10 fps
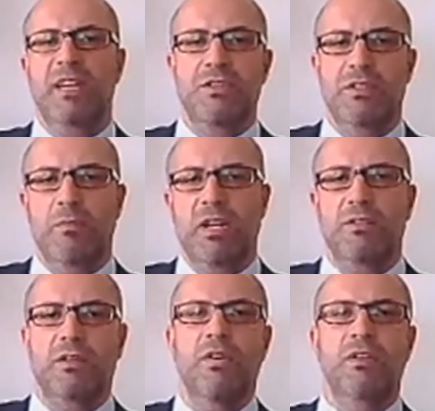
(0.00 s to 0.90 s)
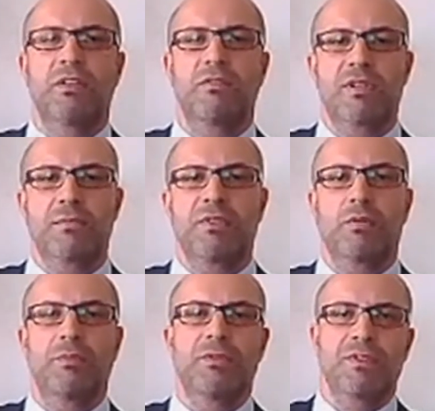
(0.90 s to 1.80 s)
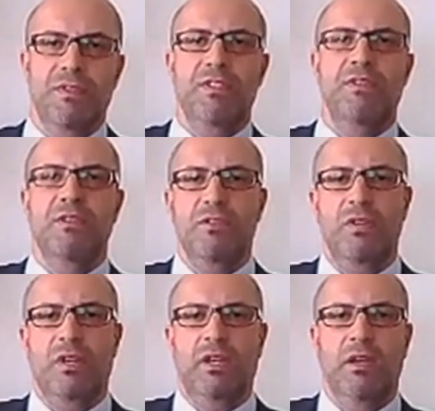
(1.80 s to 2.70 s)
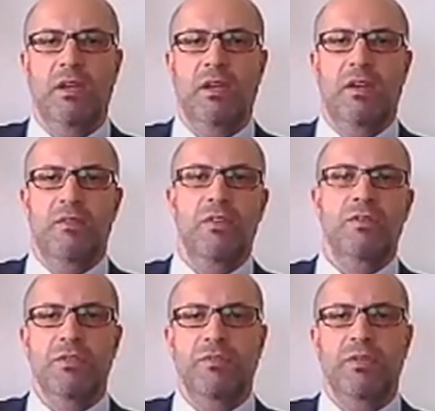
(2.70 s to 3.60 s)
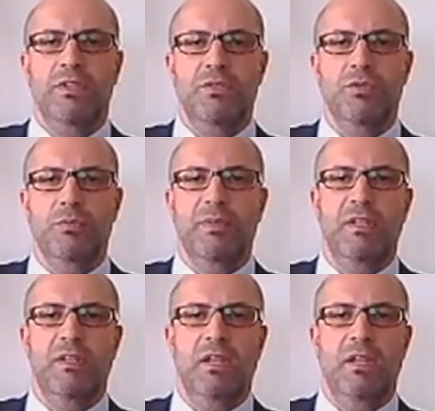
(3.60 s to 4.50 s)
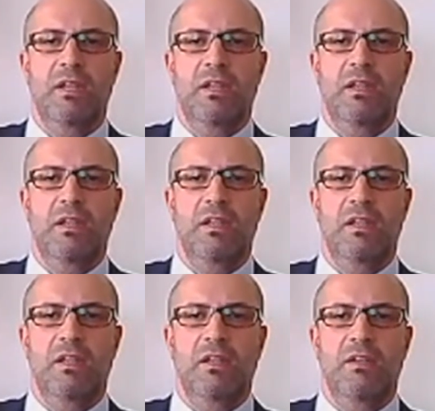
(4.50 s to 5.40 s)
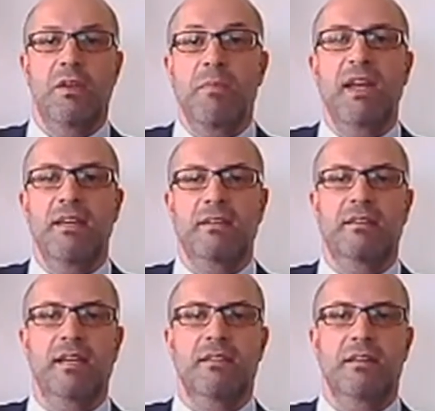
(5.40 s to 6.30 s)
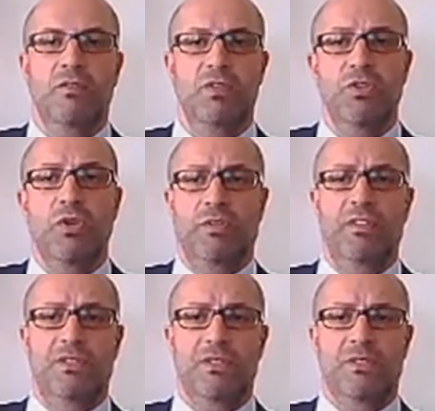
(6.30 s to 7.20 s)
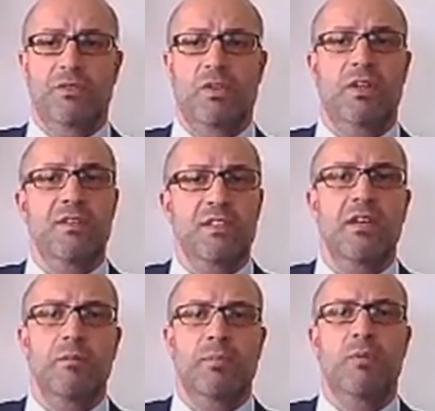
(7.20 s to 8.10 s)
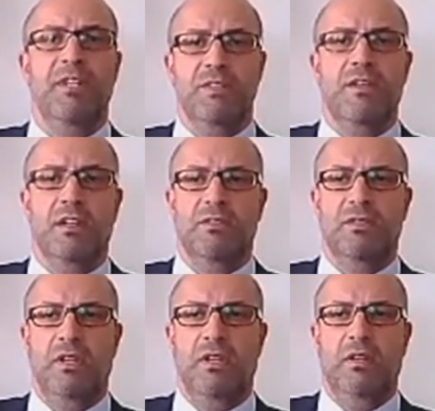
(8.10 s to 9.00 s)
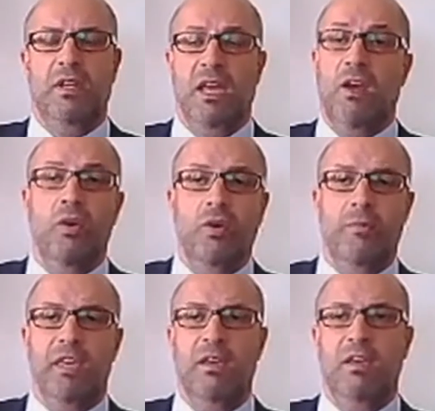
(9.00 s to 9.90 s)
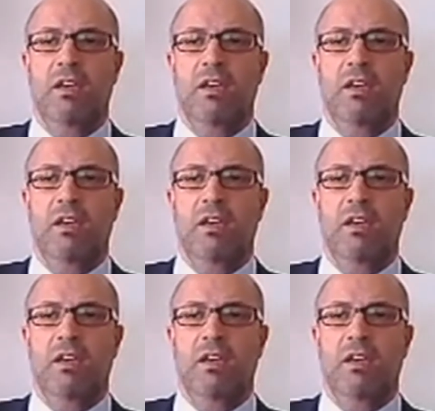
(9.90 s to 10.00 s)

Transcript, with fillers: mention about the current investment opportunities in Turkey, First of all, it should be uh, reminded that in which conditions Turkey is a prominent country, economy.